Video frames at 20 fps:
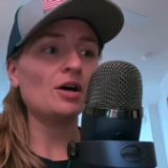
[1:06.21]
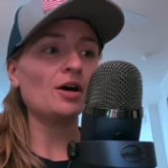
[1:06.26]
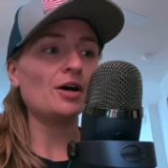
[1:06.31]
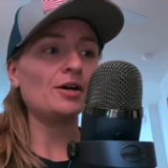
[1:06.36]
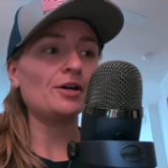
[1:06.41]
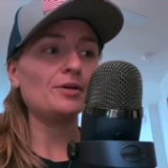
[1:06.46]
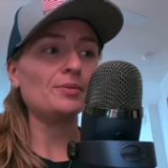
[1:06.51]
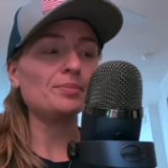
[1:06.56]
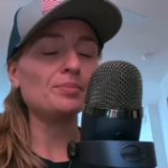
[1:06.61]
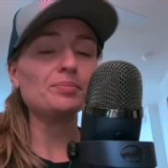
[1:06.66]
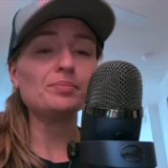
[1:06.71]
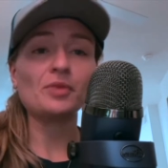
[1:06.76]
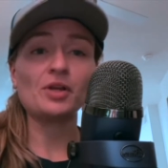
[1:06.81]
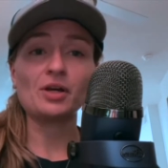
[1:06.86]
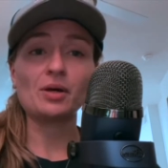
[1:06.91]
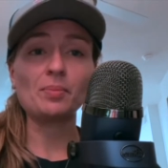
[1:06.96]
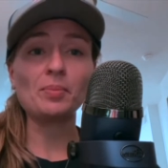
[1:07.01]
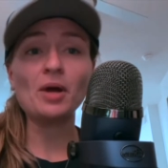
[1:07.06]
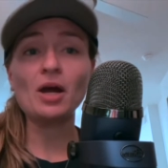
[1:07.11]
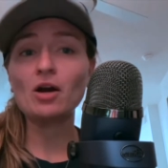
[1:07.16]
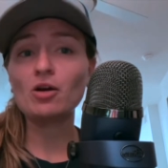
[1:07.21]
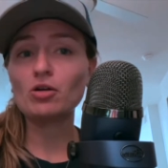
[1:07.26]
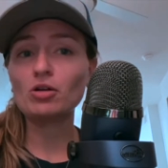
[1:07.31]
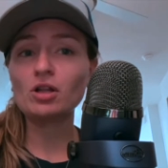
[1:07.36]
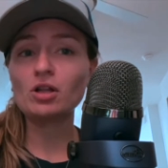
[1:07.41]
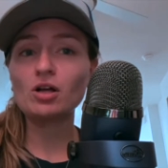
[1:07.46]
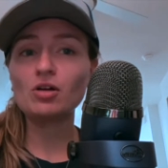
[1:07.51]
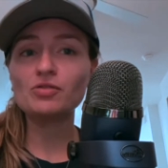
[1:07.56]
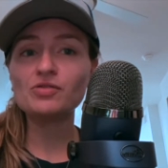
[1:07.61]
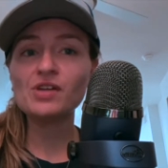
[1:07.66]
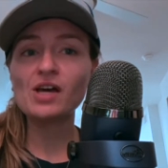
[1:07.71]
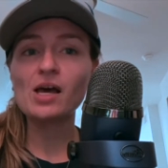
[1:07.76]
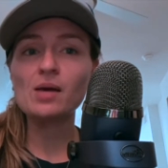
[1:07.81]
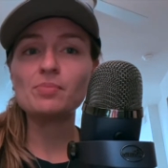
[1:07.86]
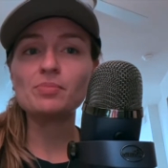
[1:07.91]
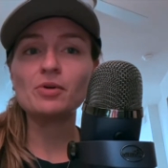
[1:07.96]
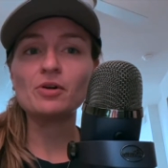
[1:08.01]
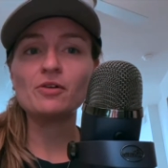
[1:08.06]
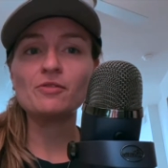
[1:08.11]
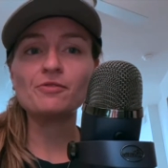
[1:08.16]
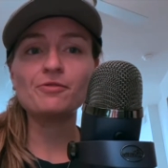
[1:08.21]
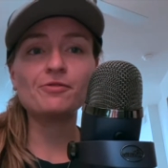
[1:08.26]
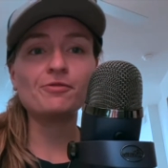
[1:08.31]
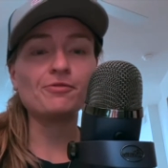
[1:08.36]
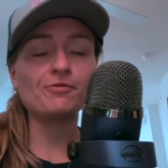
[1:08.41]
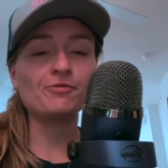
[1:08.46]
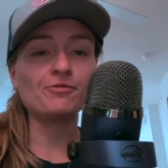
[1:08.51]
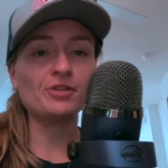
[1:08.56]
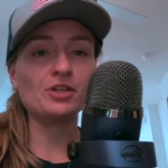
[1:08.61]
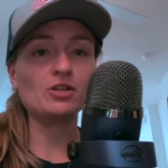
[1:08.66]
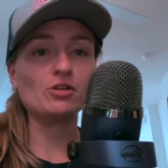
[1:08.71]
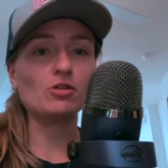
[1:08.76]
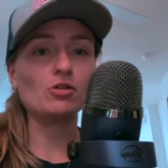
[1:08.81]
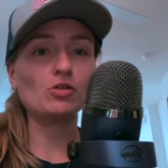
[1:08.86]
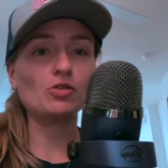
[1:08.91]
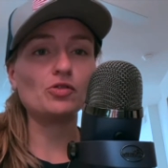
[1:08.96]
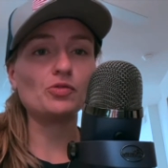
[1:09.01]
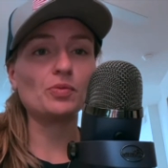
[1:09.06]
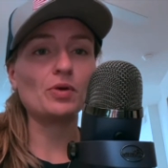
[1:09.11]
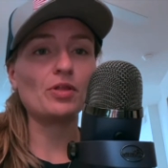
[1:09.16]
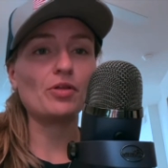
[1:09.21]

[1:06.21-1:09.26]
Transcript: um, like a parallel type of field,